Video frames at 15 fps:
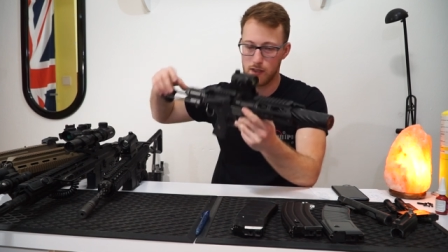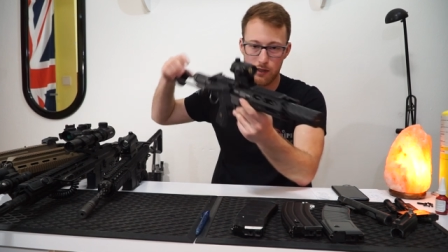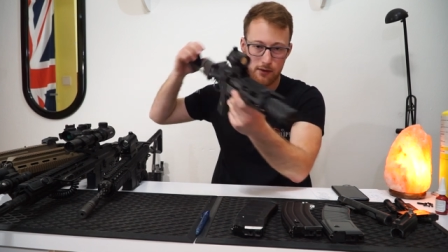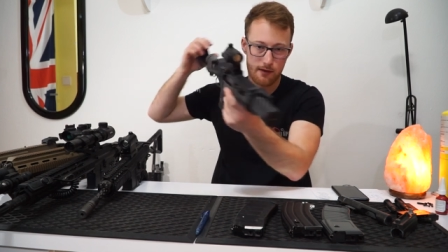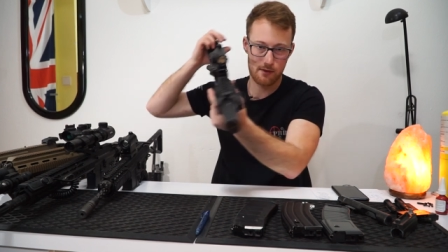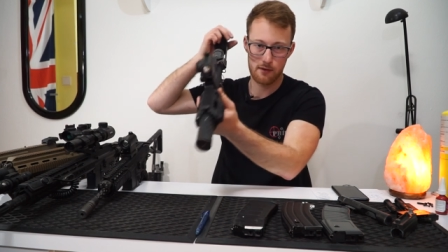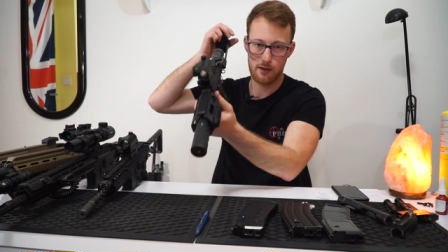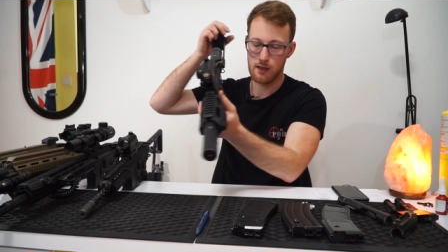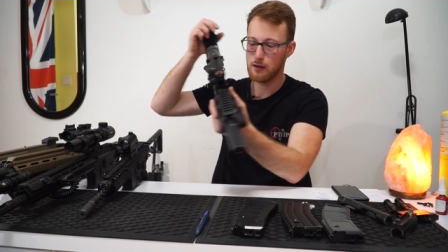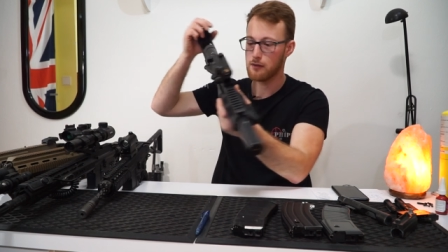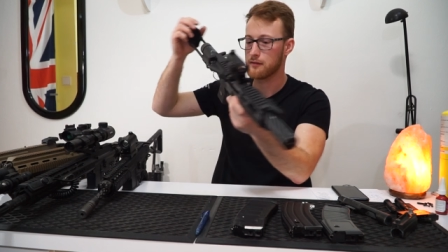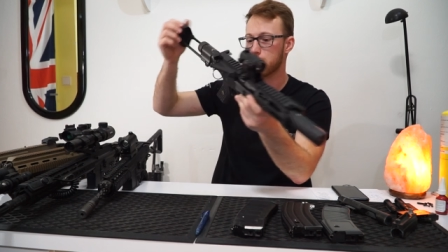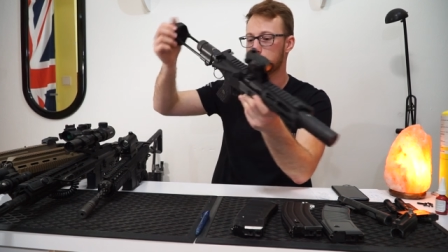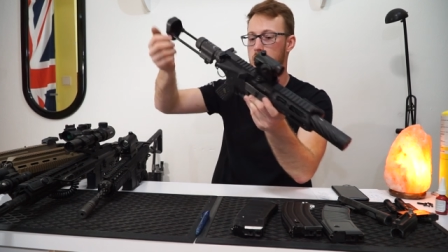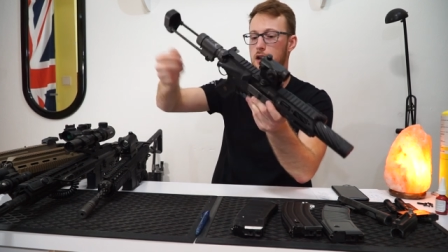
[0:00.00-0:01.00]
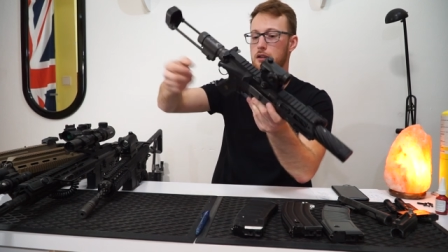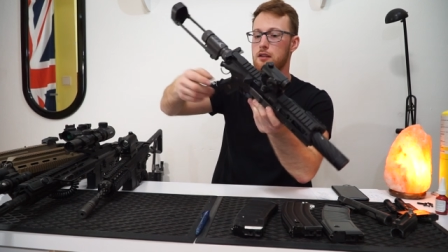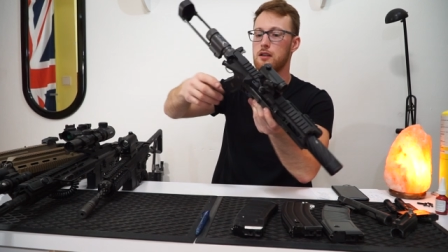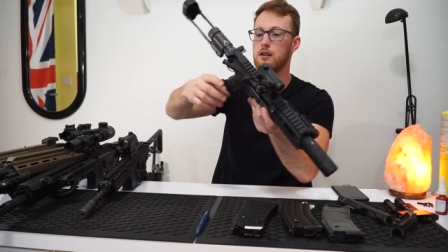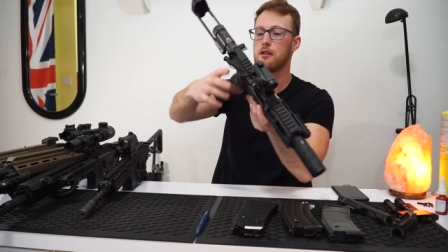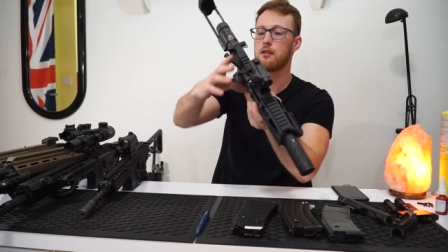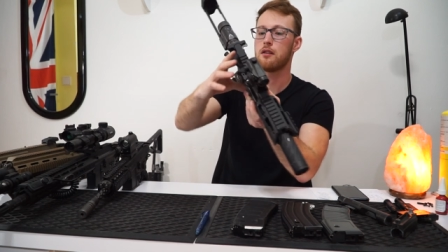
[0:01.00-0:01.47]
these things
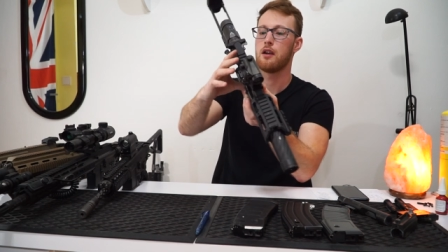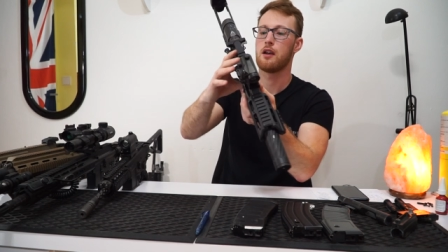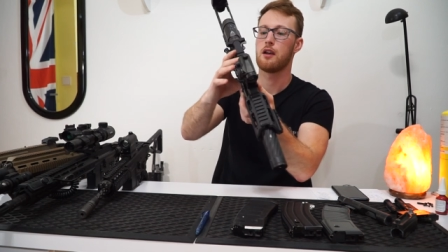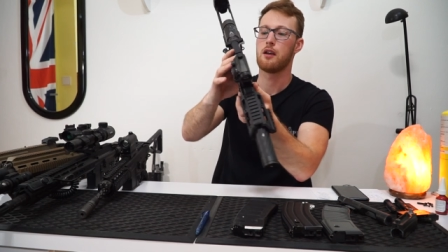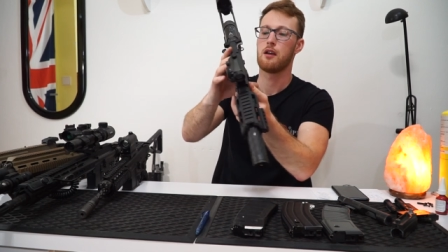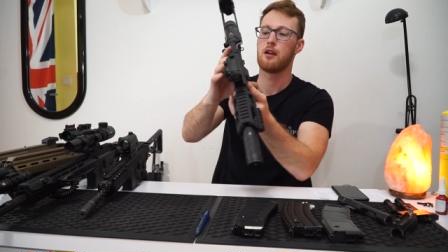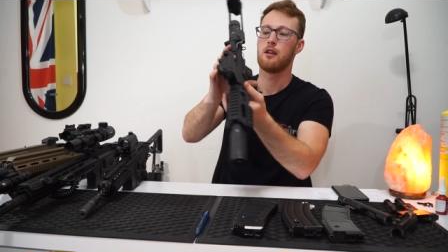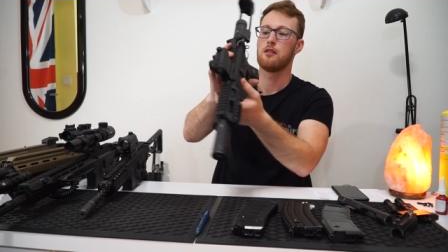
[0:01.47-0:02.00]
right here,